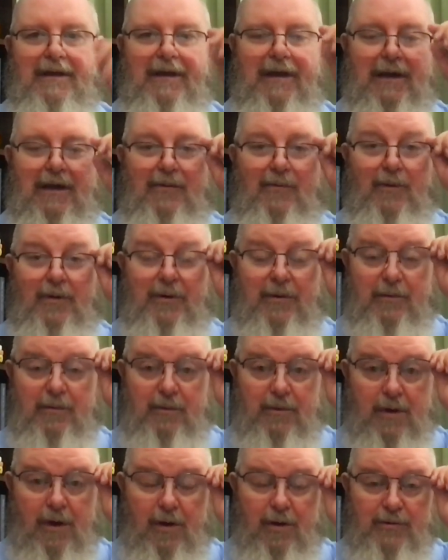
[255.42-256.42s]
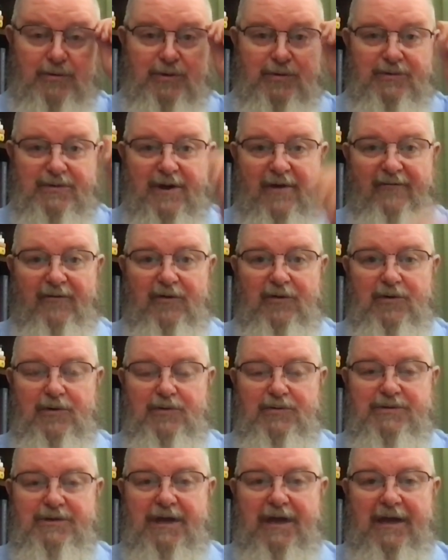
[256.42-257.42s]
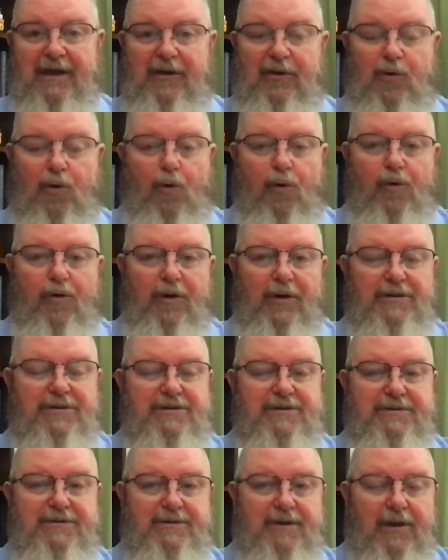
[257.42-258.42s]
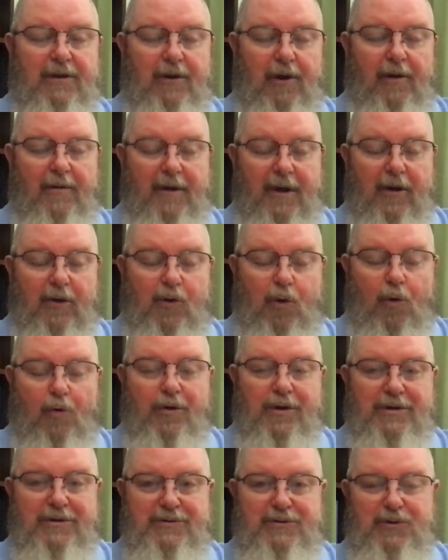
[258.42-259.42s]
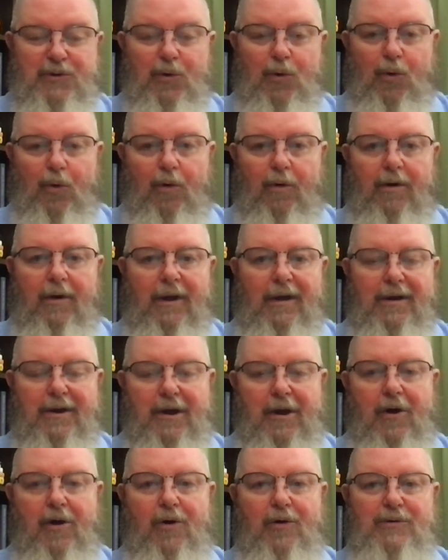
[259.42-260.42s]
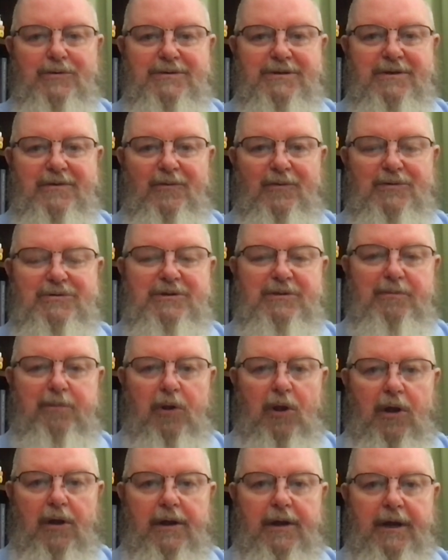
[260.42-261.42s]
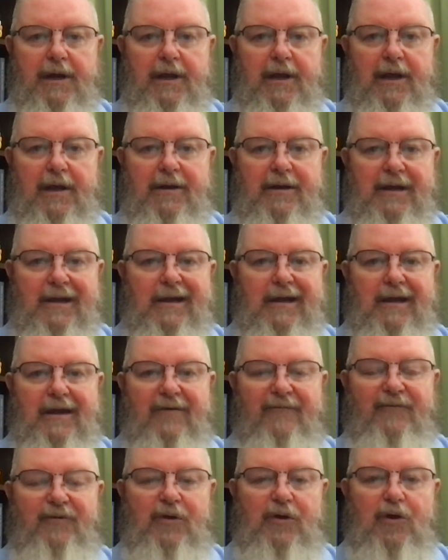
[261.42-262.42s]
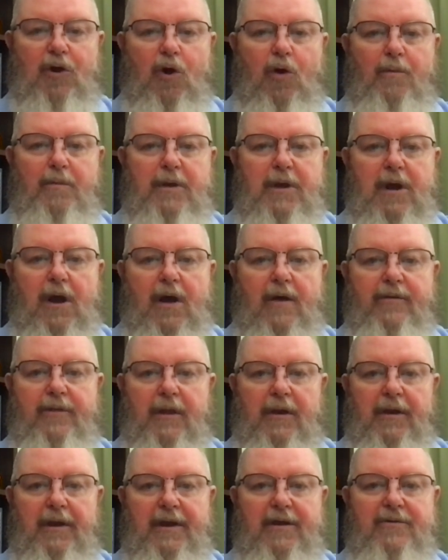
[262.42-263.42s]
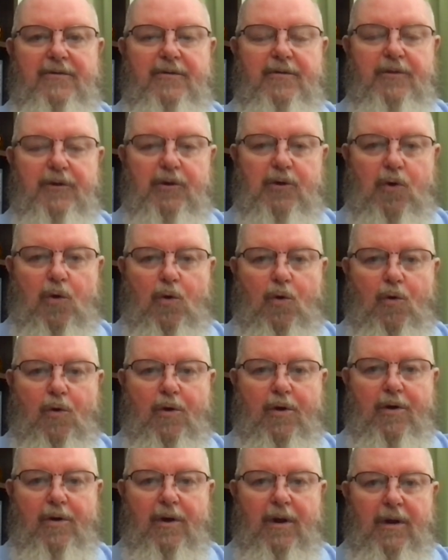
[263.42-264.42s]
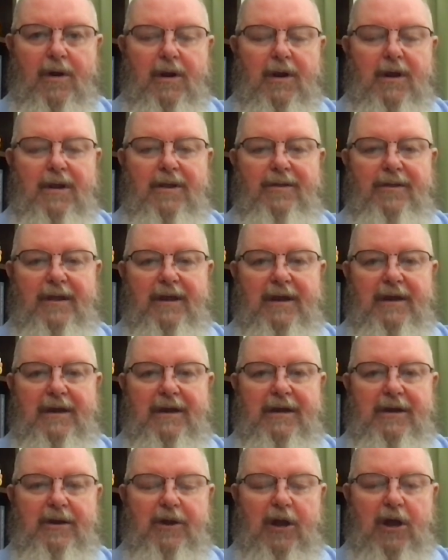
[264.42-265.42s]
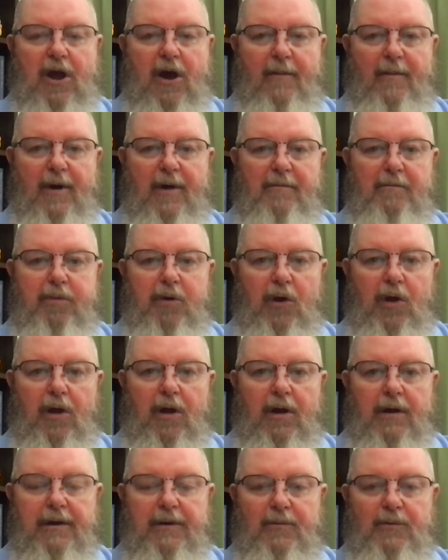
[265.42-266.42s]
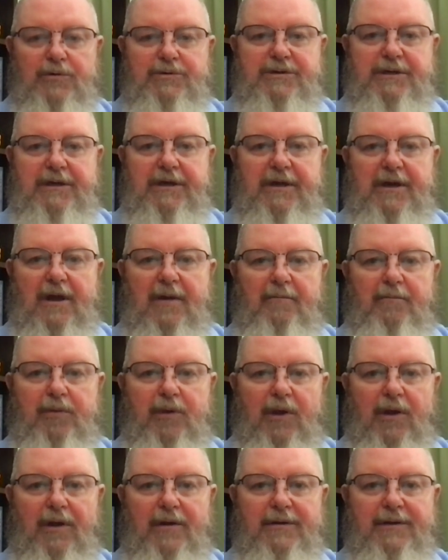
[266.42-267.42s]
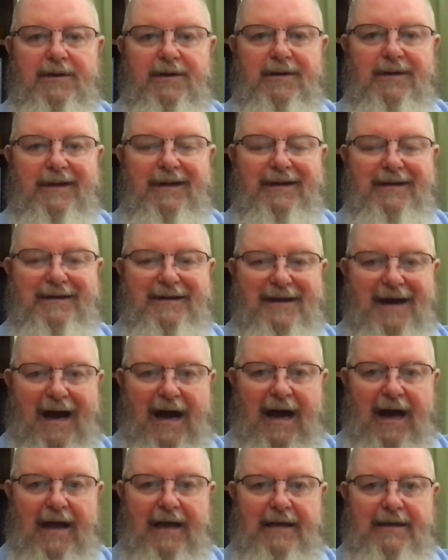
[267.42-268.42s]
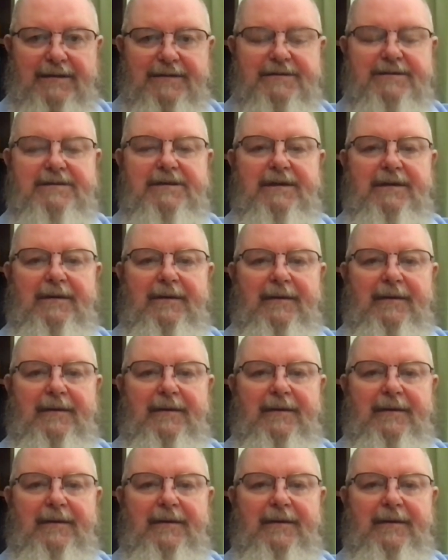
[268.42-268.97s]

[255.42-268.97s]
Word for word: Anyone who knows who's ever used a cordless a corded tool knows that once you plug it in, if you go beyond the length of the cord, then you come unplugged. And once you get unplugged, it dies.